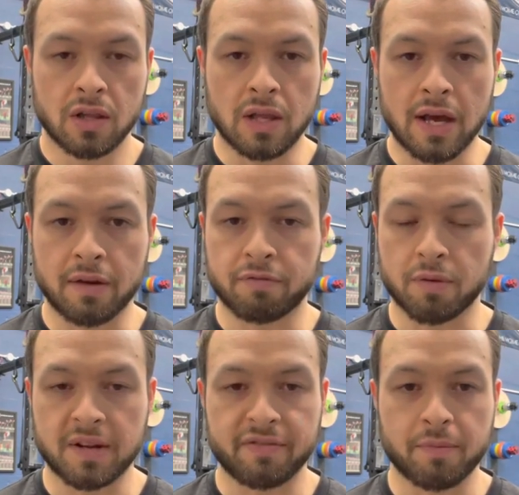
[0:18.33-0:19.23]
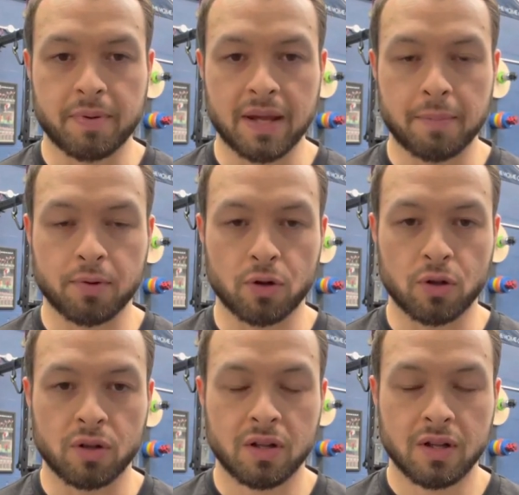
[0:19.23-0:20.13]
learning from different
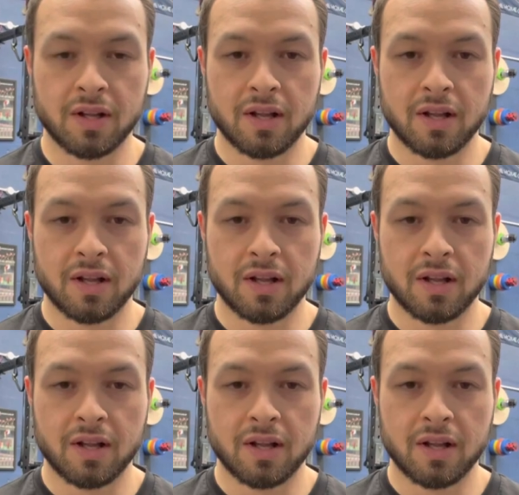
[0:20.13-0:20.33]
people,